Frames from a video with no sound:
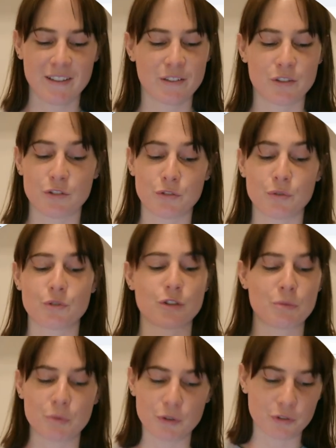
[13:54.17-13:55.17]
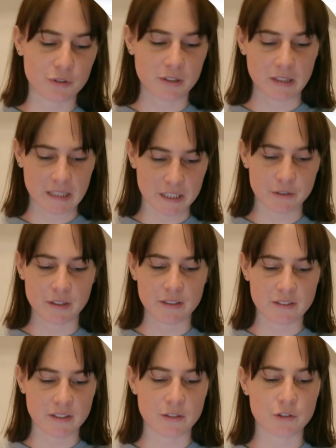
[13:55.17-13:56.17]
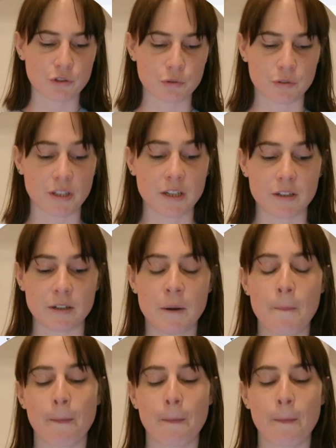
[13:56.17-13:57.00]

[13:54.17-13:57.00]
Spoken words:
there's no drum rolls, you can literally see the total here.